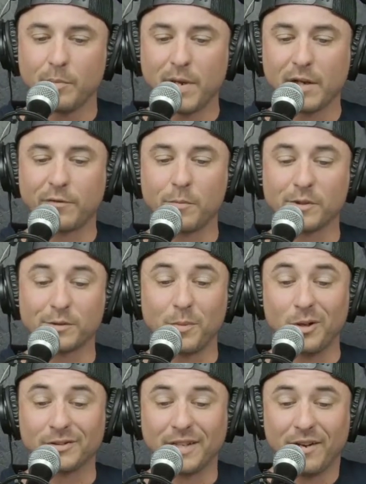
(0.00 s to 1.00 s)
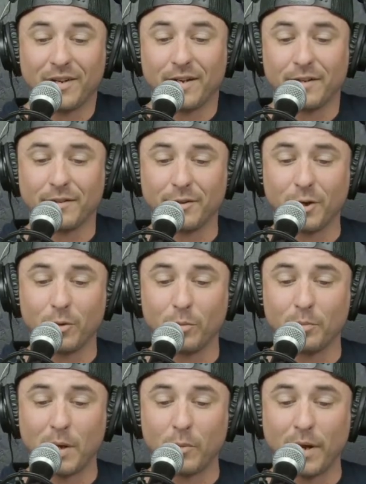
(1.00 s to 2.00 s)
Being from a small town, I didn't
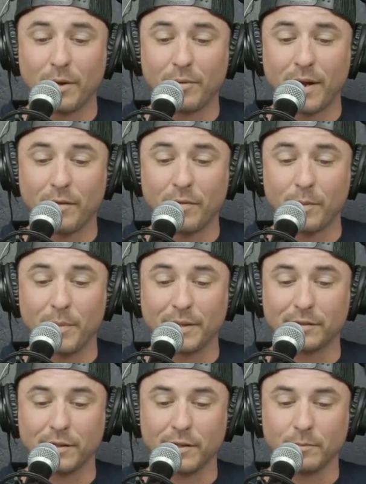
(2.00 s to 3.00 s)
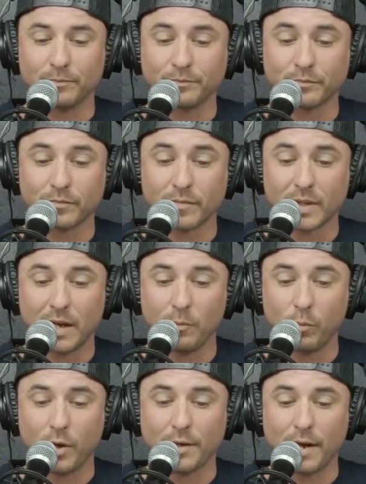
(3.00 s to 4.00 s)
know my way around the big city.
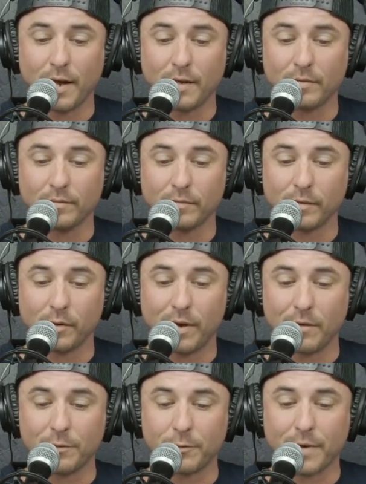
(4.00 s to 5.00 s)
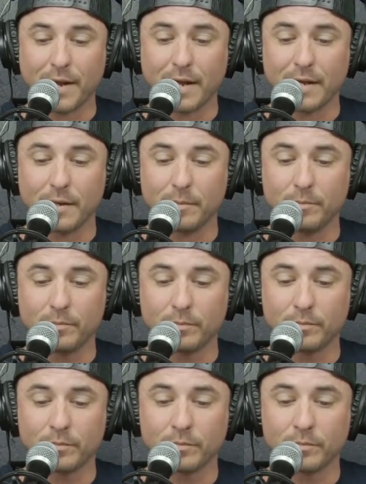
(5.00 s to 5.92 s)
And one night, around 3 a.m.,